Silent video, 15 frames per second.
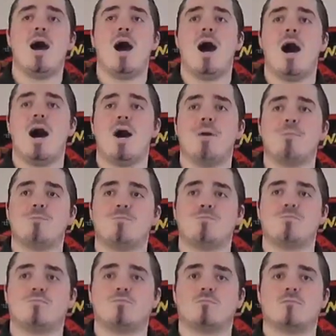Um,
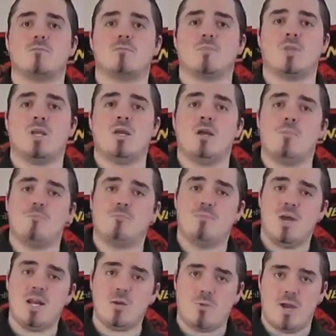
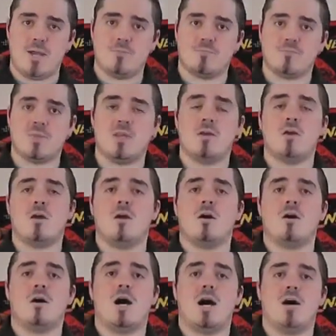anyway,
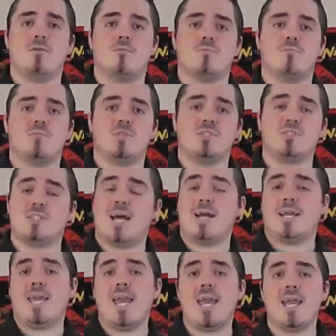uh, the
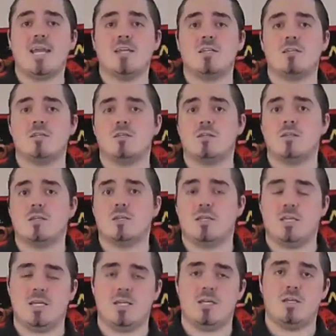stockade,
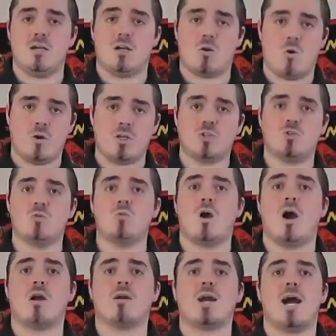is, according to
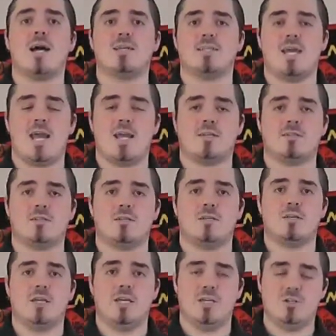our contact
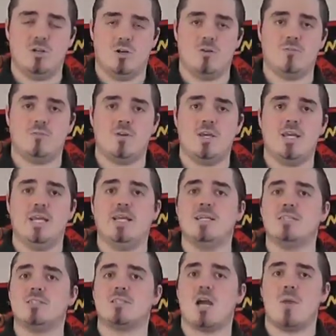in NERF,
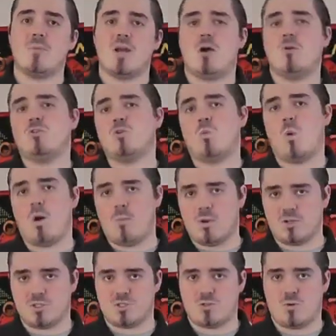is coming out to
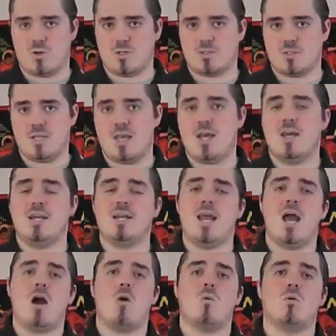Walmart stores.
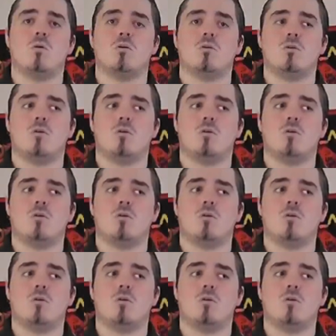Now,